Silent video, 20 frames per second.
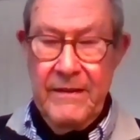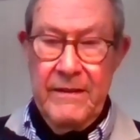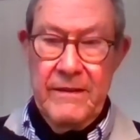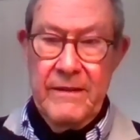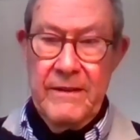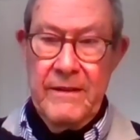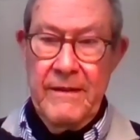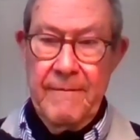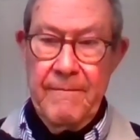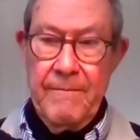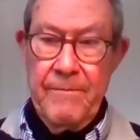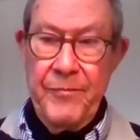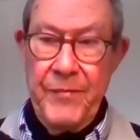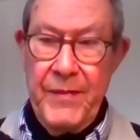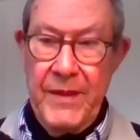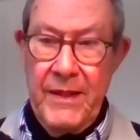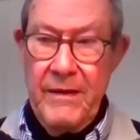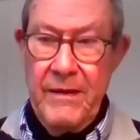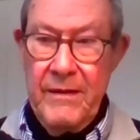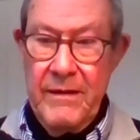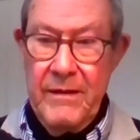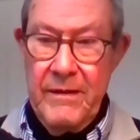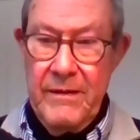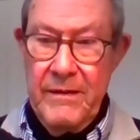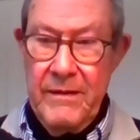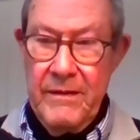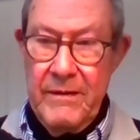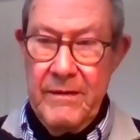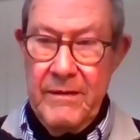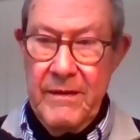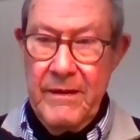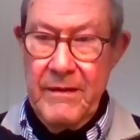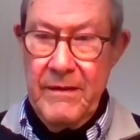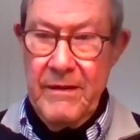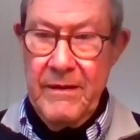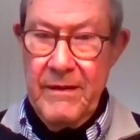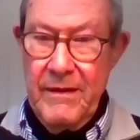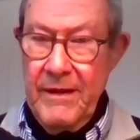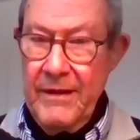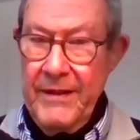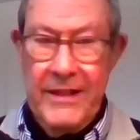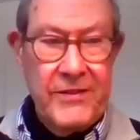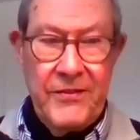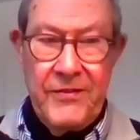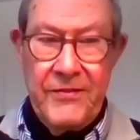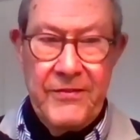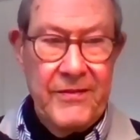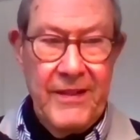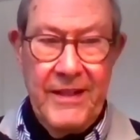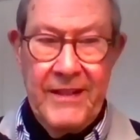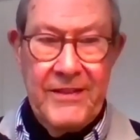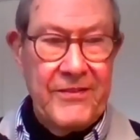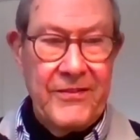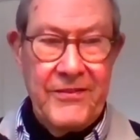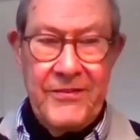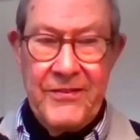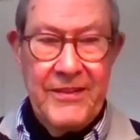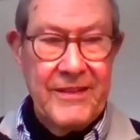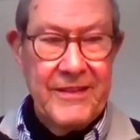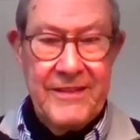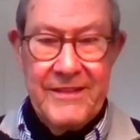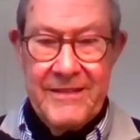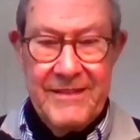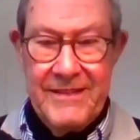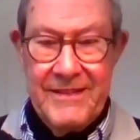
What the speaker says: And that's the